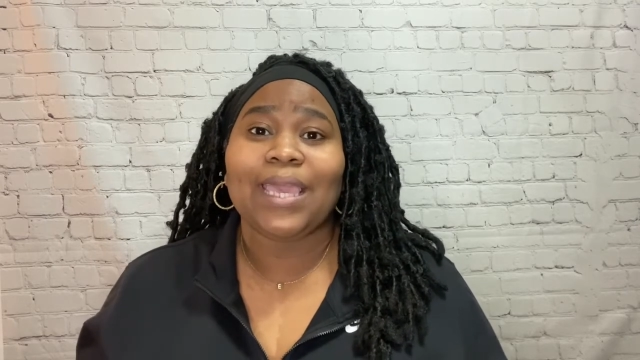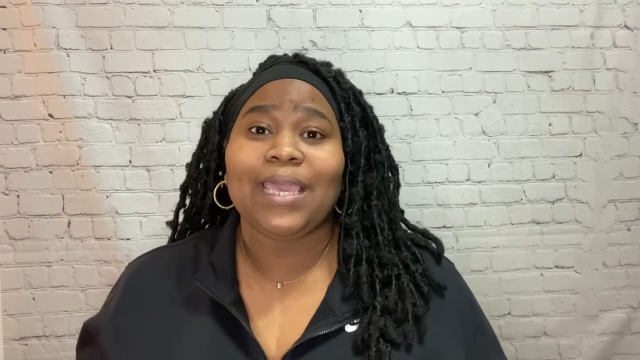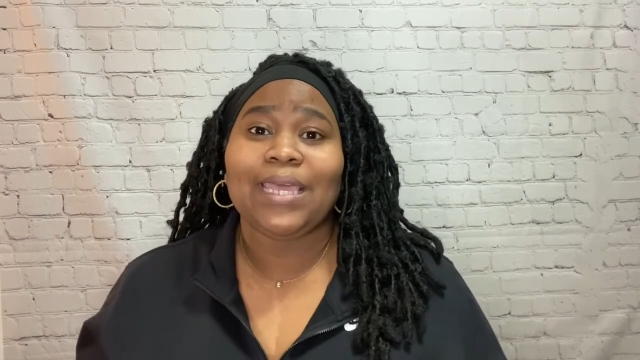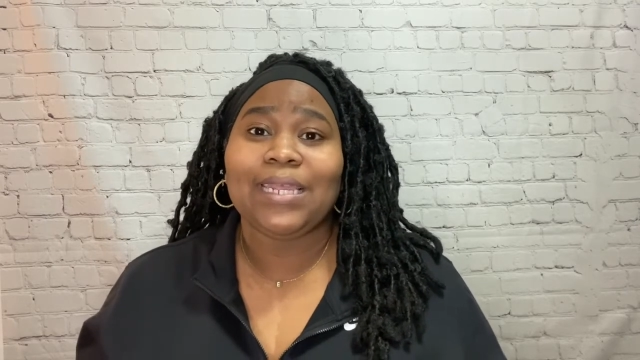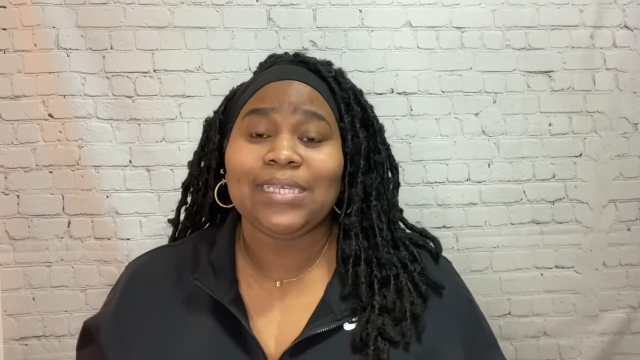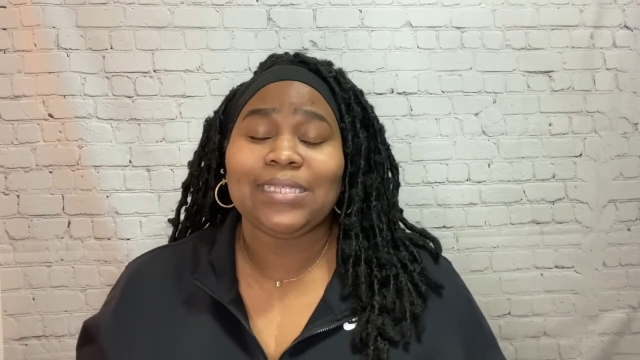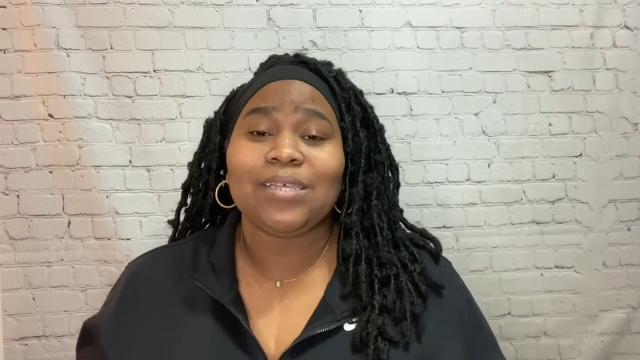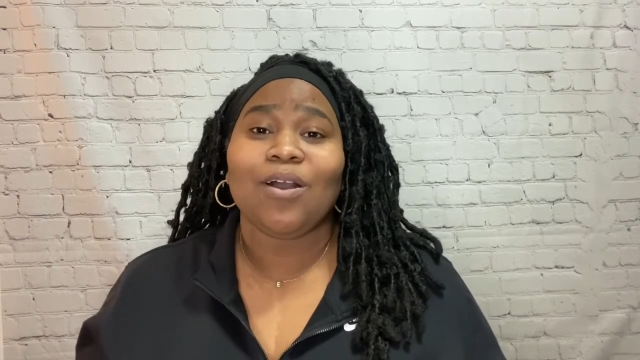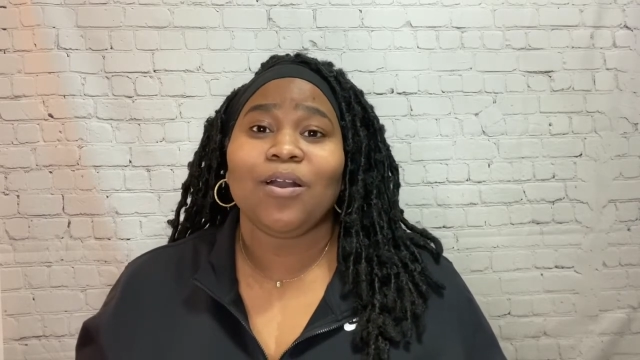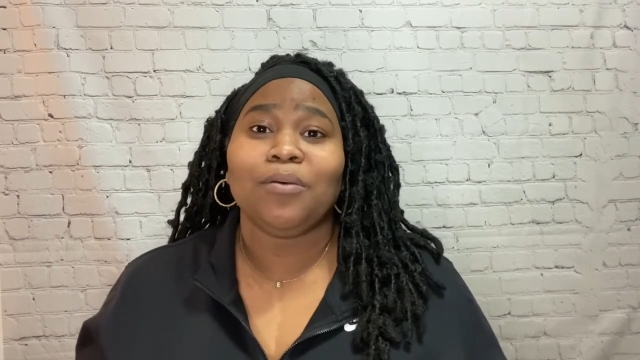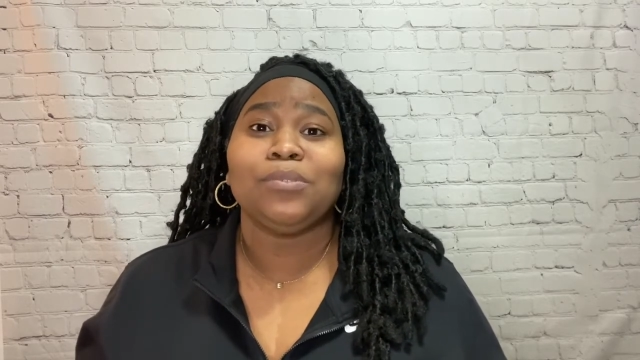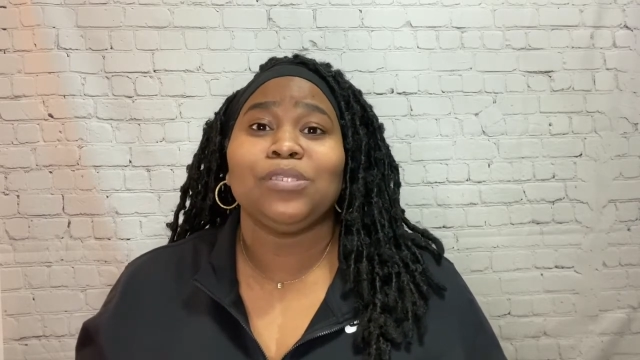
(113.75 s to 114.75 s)
it is
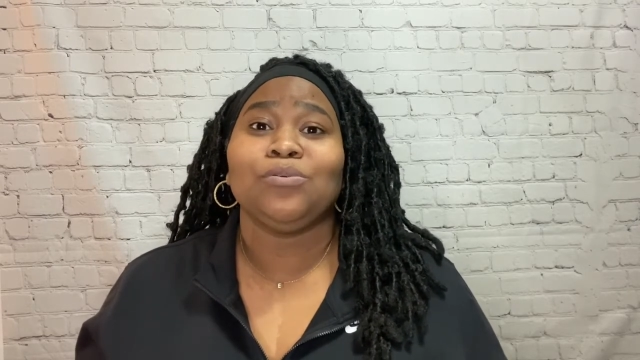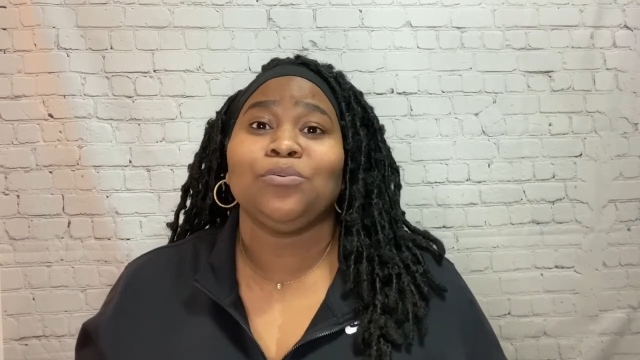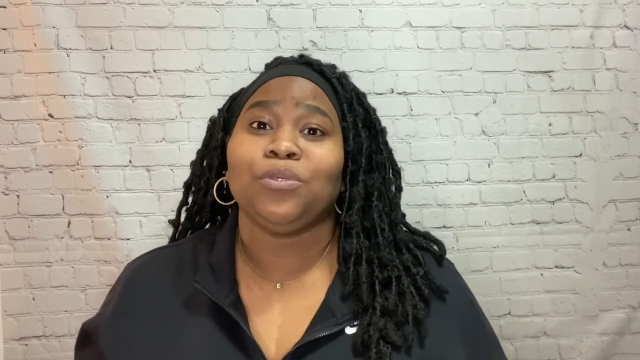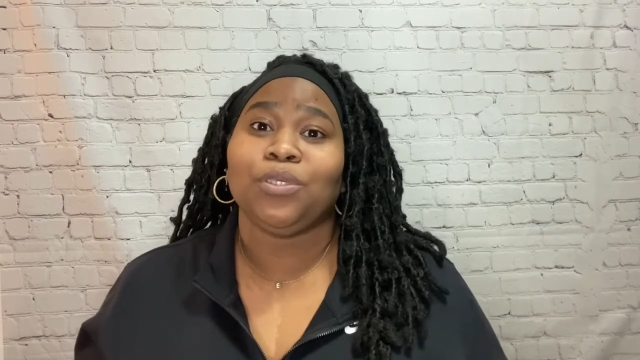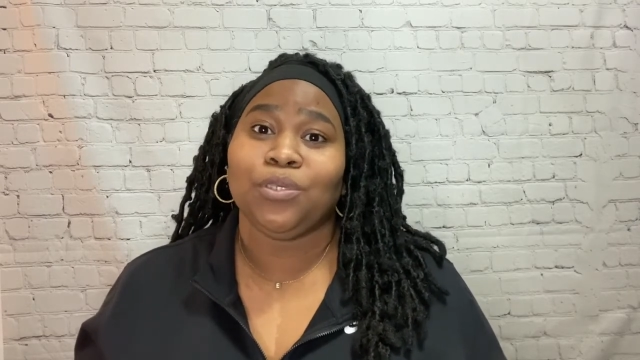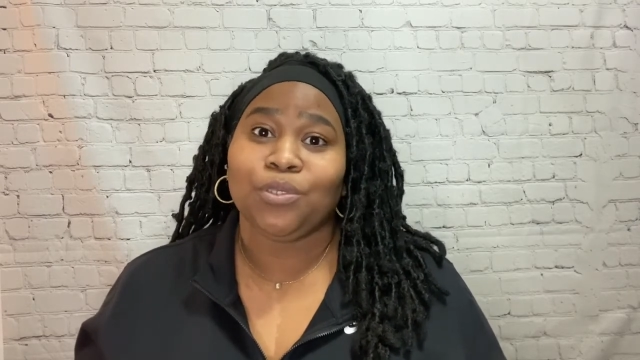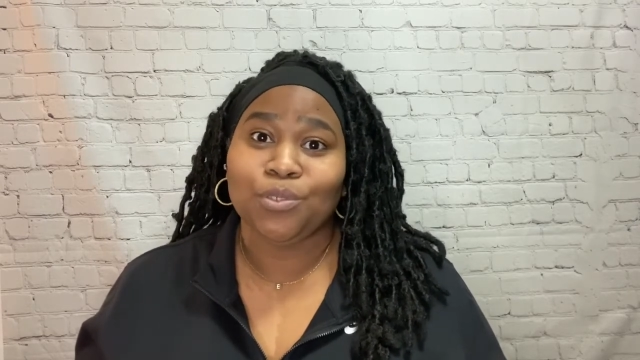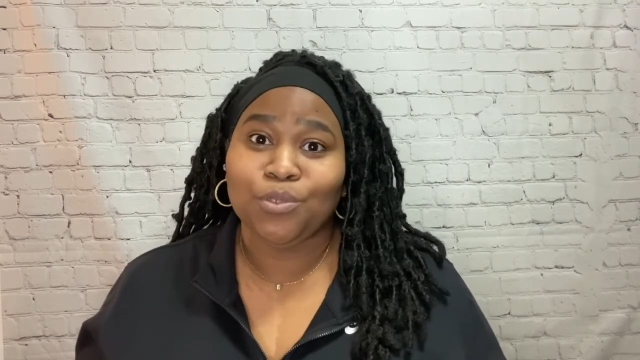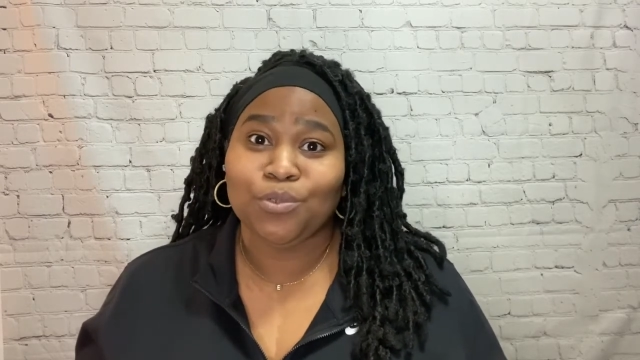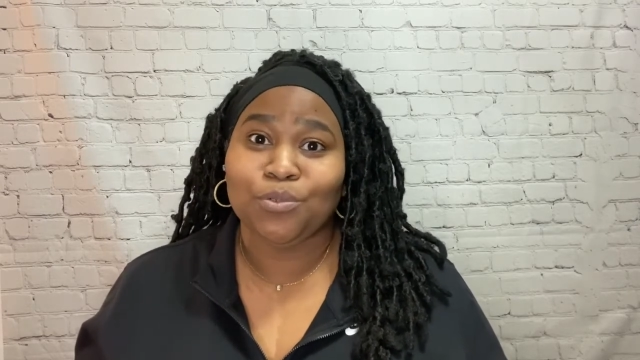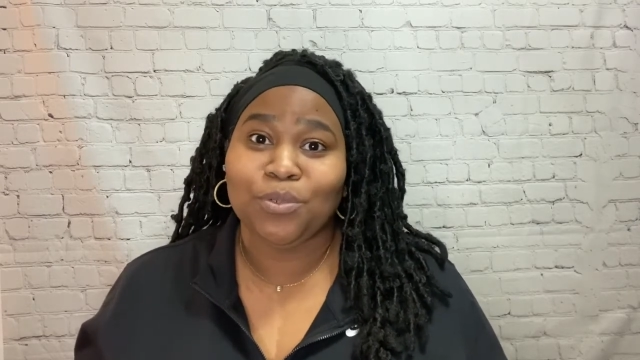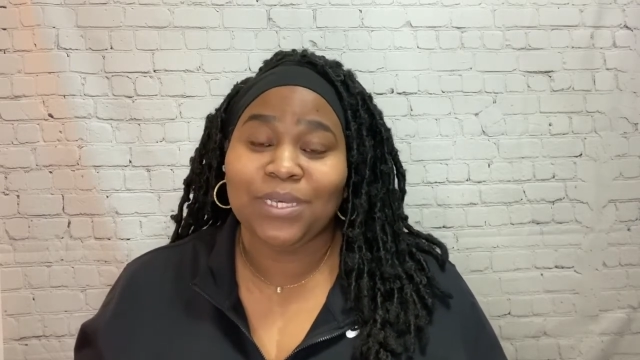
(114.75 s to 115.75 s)
up to
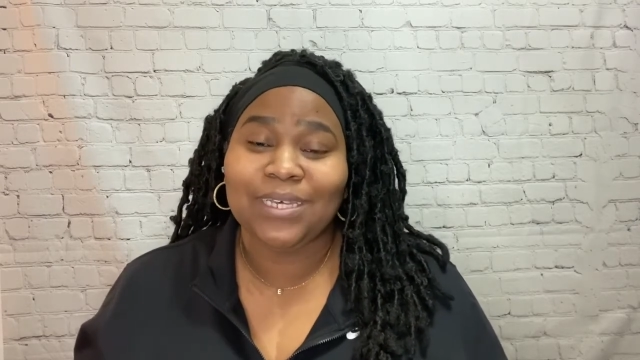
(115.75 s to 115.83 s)
you